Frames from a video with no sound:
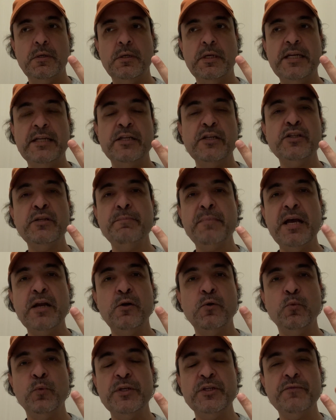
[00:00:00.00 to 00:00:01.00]
It doesn't
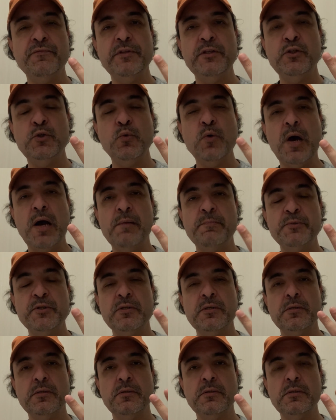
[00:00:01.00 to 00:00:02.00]
matter which of the two
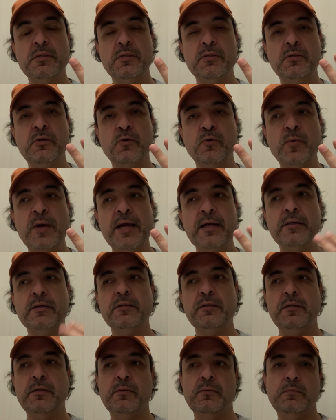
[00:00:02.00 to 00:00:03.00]
options is correct.
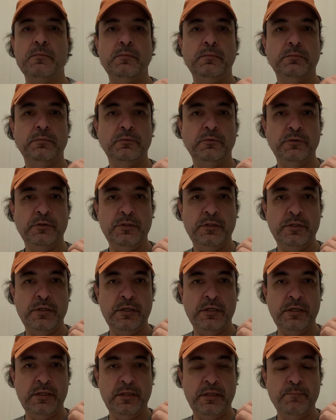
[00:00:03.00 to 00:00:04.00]

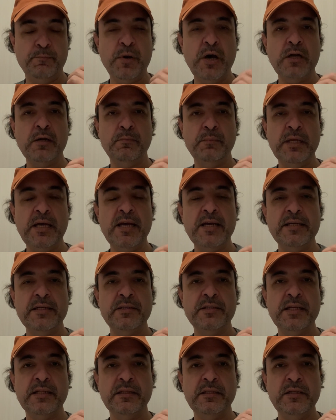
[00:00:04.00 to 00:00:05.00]
The bottom line
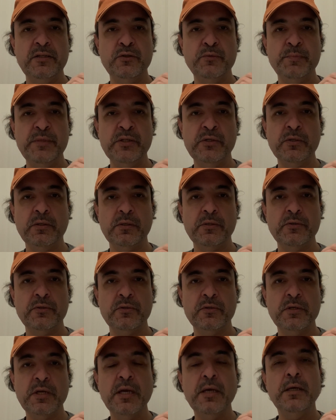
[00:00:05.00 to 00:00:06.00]
is that these
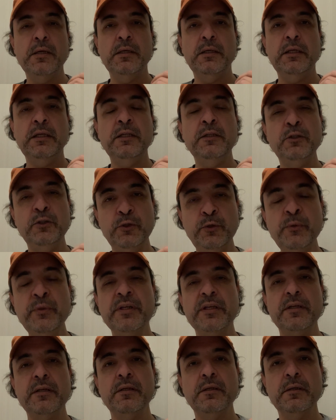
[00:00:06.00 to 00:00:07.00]
missiles
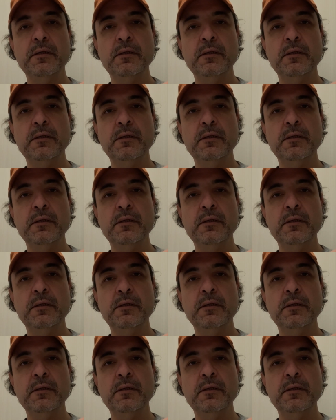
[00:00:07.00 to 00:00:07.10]
eluded